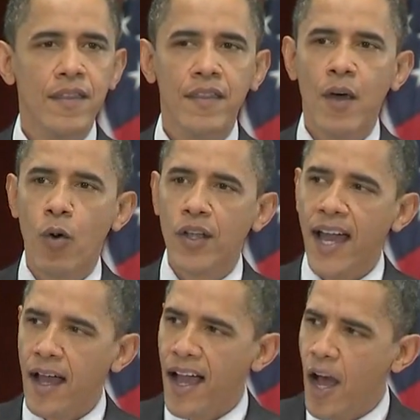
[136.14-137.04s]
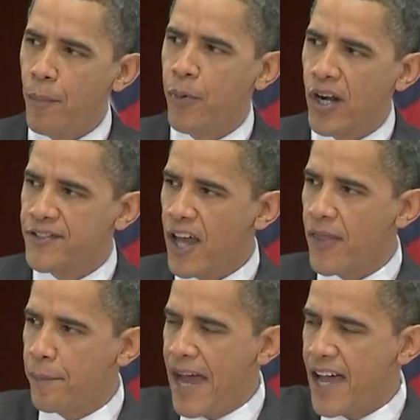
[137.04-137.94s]
that will help put us on
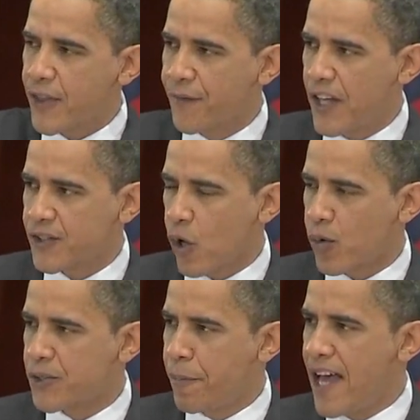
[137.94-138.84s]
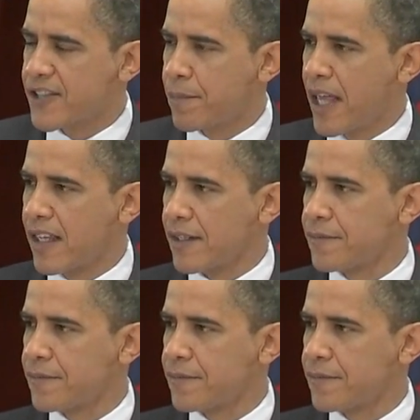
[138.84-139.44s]
the path of fiscal responsibility.